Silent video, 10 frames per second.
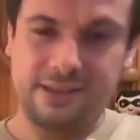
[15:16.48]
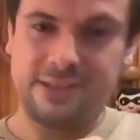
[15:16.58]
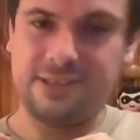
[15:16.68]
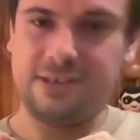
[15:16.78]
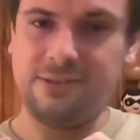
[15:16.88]

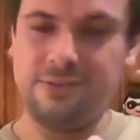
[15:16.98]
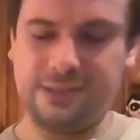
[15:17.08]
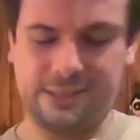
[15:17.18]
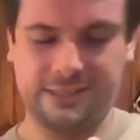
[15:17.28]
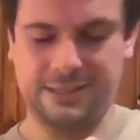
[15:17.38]
so
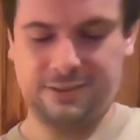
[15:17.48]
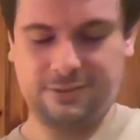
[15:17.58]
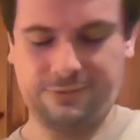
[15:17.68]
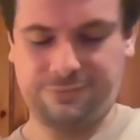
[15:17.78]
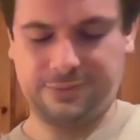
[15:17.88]
let's
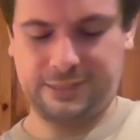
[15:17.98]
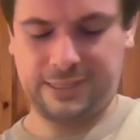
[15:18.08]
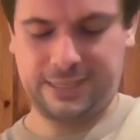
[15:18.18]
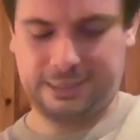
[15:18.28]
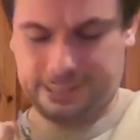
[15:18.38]
take off the
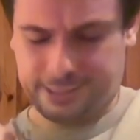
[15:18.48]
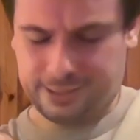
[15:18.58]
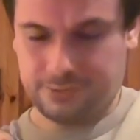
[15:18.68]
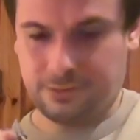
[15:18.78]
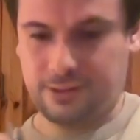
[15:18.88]
head
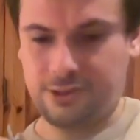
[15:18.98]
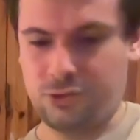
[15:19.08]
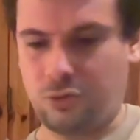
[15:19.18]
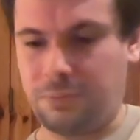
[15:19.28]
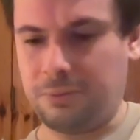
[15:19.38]
and
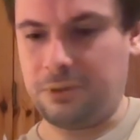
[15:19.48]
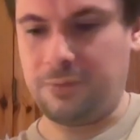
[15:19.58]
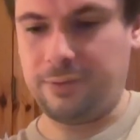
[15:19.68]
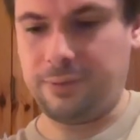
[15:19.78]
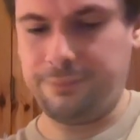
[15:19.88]
swap them
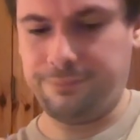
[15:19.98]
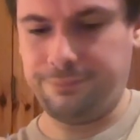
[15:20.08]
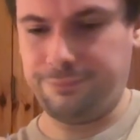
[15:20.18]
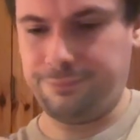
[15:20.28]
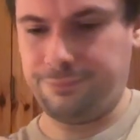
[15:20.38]
over.
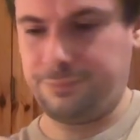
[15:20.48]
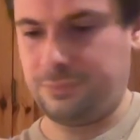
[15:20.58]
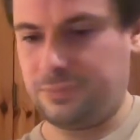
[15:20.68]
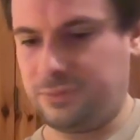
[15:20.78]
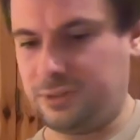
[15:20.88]

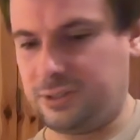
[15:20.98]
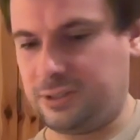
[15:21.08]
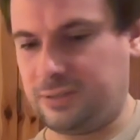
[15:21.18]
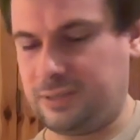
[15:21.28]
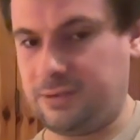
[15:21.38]

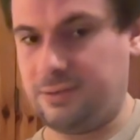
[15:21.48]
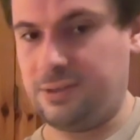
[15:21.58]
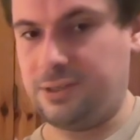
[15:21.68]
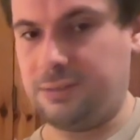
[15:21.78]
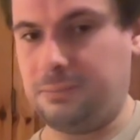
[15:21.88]
So here
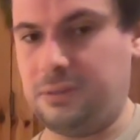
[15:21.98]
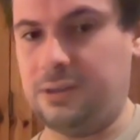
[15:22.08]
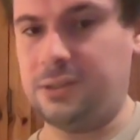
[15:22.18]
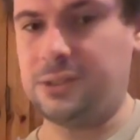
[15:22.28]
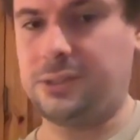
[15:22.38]
is the
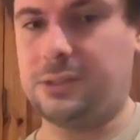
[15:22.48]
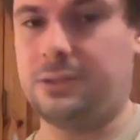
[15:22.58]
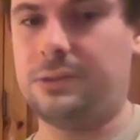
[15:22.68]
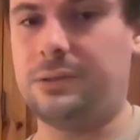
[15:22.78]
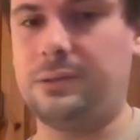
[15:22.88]
mask.
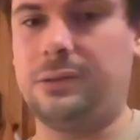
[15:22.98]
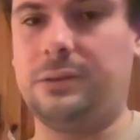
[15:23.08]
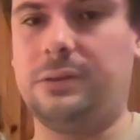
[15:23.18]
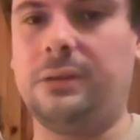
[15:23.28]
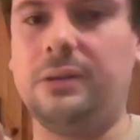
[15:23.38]

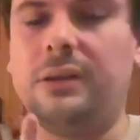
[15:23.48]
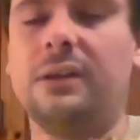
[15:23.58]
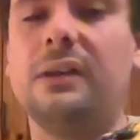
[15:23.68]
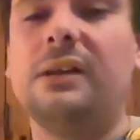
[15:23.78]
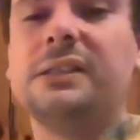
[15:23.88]

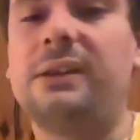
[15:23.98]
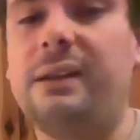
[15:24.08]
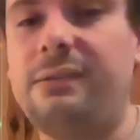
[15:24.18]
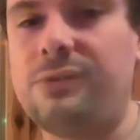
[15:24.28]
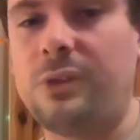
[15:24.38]
So
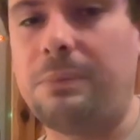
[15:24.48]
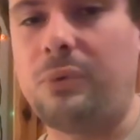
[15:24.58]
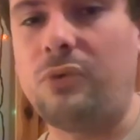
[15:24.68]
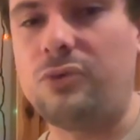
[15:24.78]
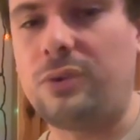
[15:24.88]
here is what the
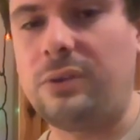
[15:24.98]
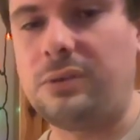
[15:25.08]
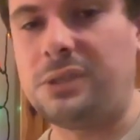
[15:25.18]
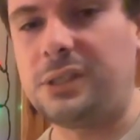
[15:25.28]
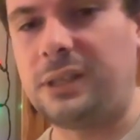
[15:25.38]
ball joint
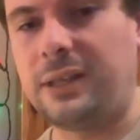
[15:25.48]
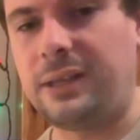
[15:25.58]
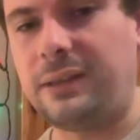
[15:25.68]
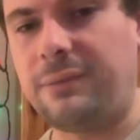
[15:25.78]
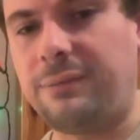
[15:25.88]
looks like.